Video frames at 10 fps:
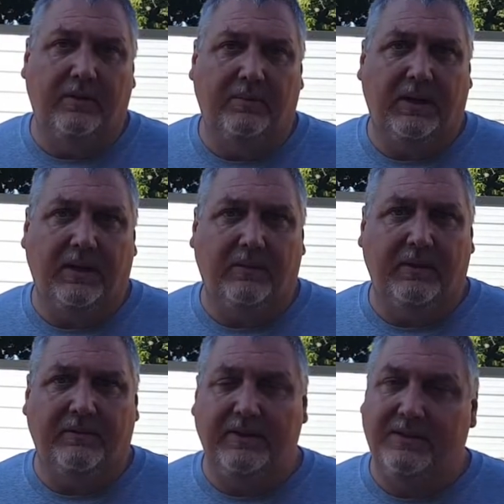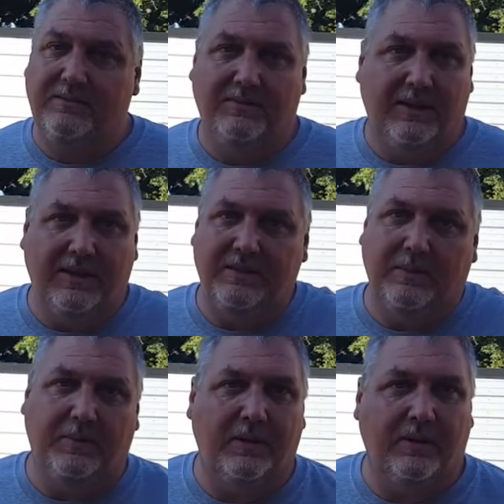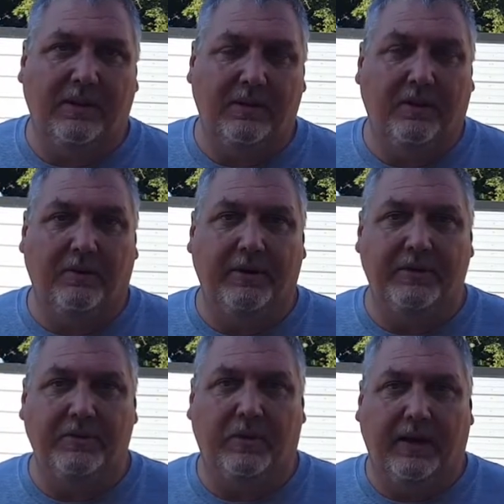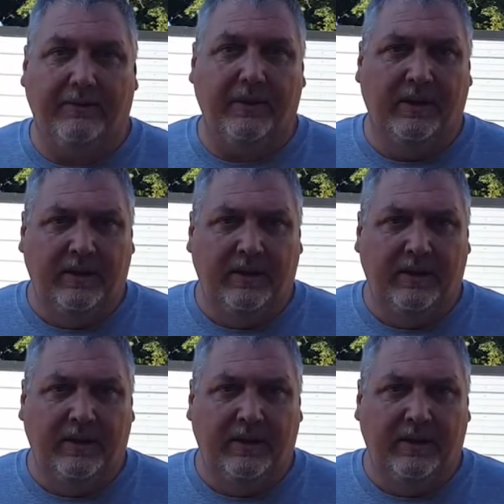But um, if it gets up into 100 degrees or whatever,